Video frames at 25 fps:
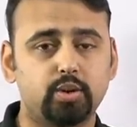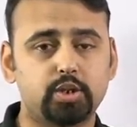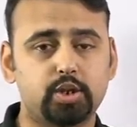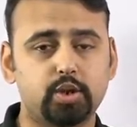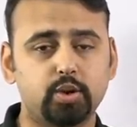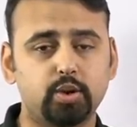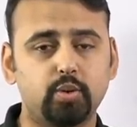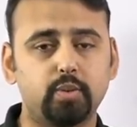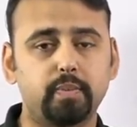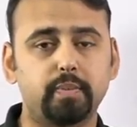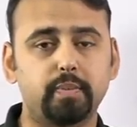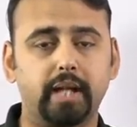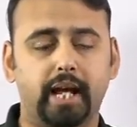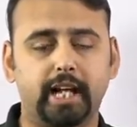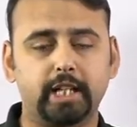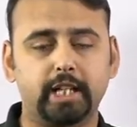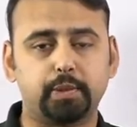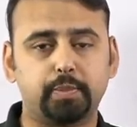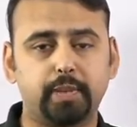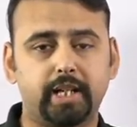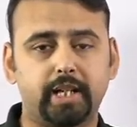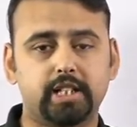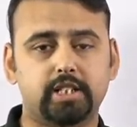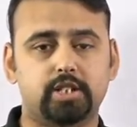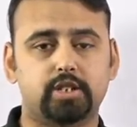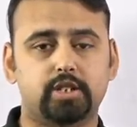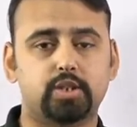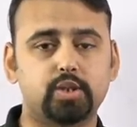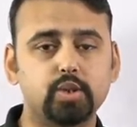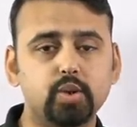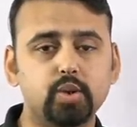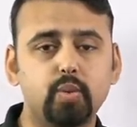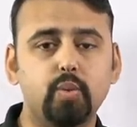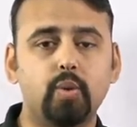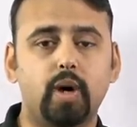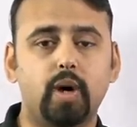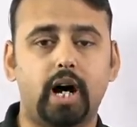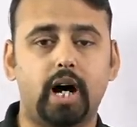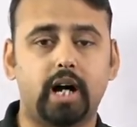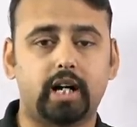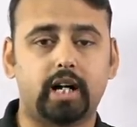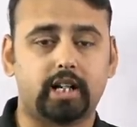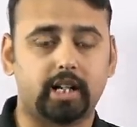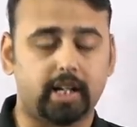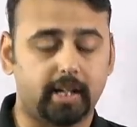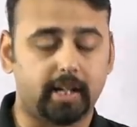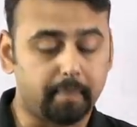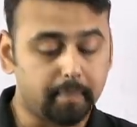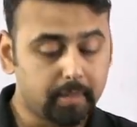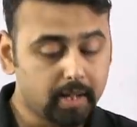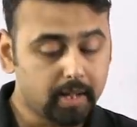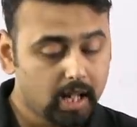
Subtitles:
to blank space do occur.